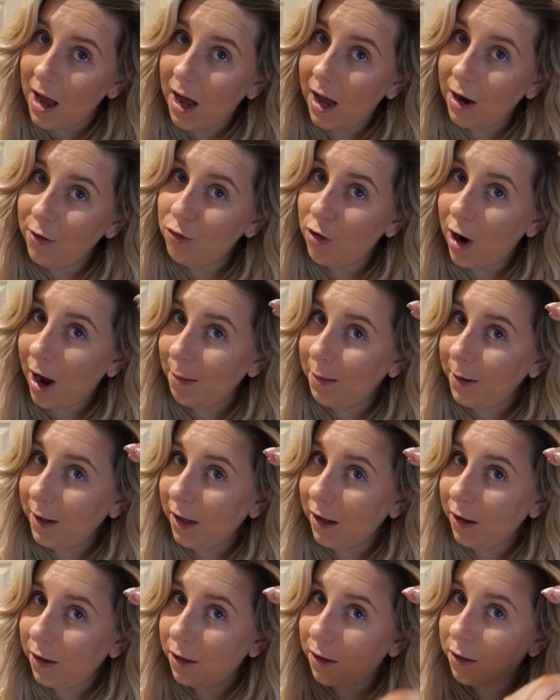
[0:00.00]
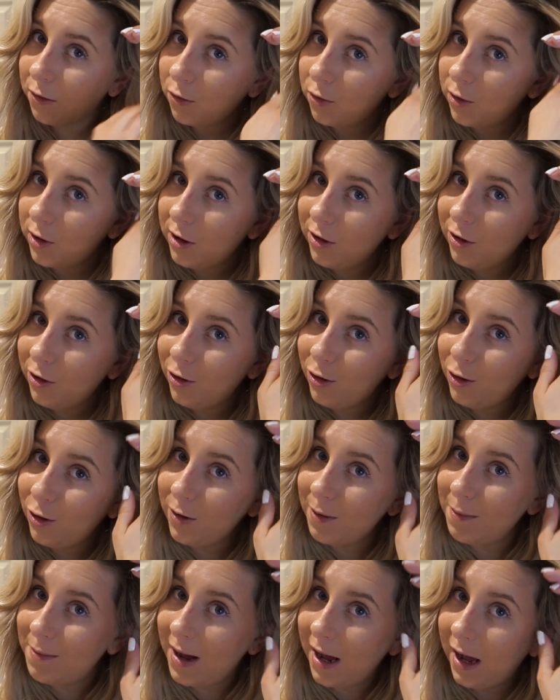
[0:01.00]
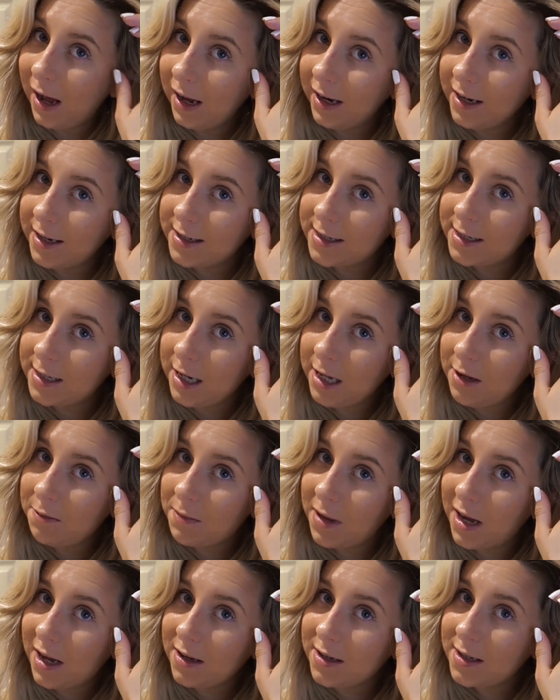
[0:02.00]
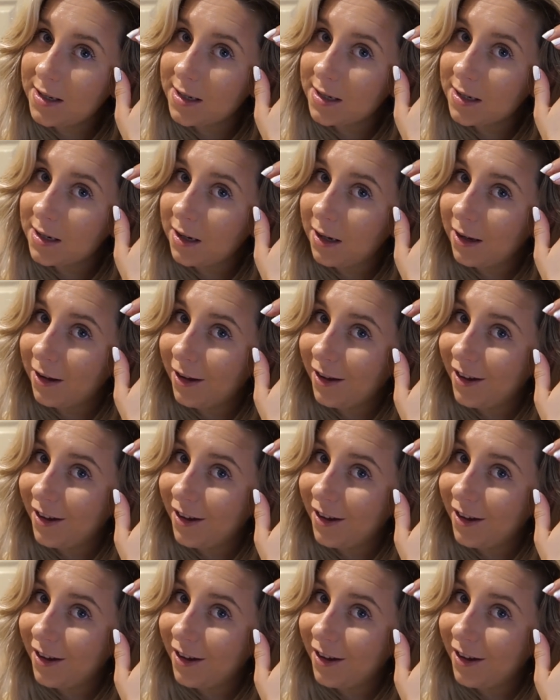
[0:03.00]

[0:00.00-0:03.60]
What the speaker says: and wrap it through my sleep mask.